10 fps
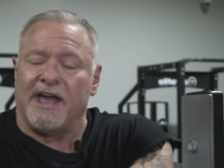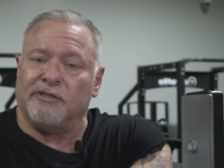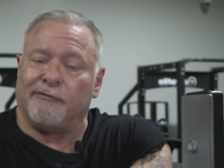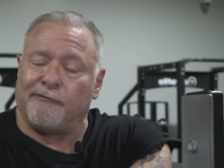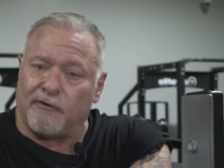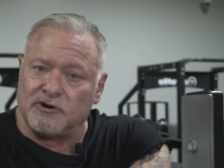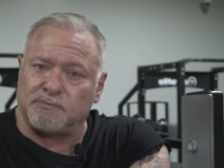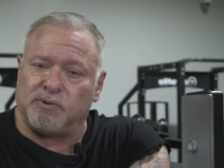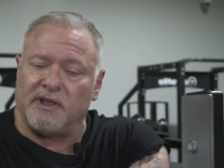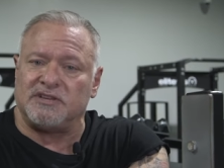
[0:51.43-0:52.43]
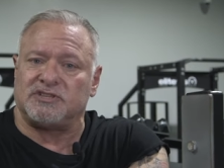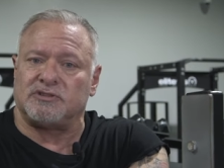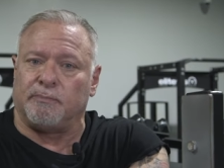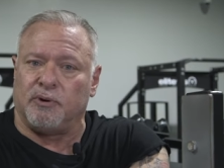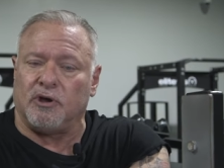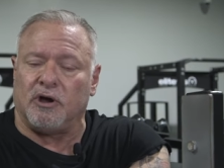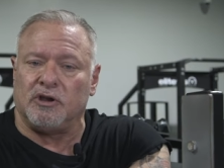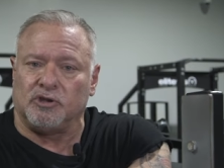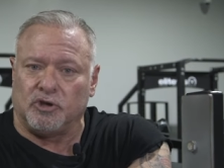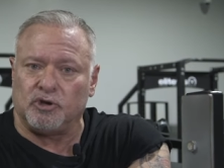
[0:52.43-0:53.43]
And the first place to put
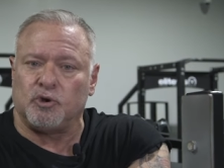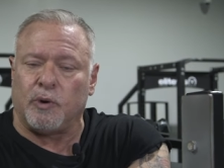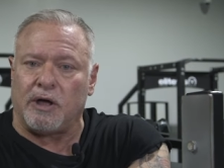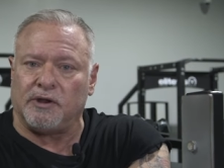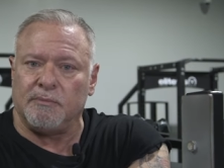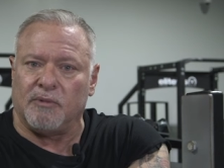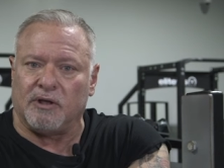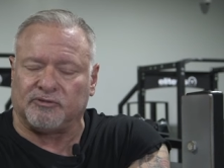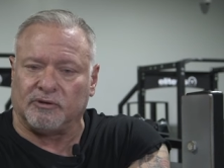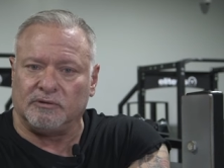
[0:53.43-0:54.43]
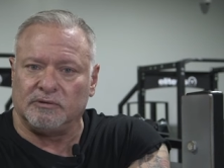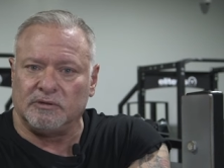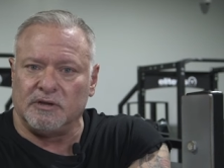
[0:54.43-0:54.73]
on good quality muscle